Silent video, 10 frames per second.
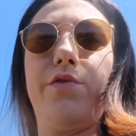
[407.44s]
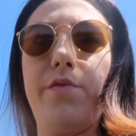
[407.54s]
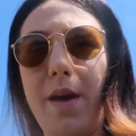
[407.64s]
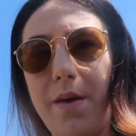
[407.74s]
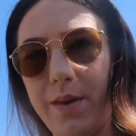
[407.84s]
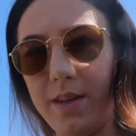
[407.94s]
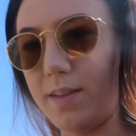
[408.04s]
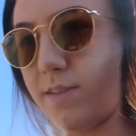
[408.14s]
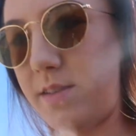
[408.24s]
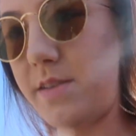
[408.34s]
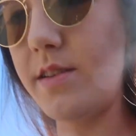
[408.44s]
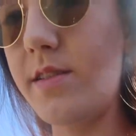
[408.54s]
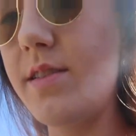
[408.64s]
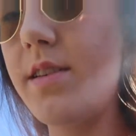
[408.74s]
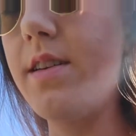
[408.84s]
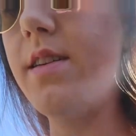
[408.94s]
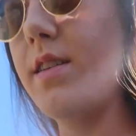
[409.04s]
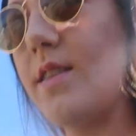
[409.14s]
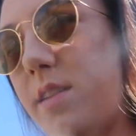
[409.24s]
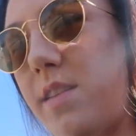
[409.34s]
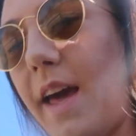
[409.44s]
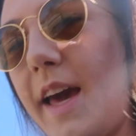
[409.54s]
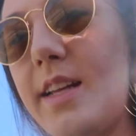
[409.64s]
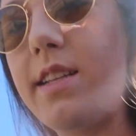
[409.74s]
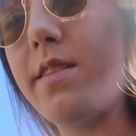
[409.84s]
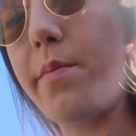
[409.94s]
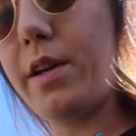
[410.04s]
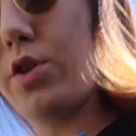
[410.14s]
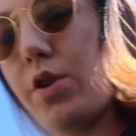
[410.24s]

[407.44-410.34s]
good for me because the heat is a big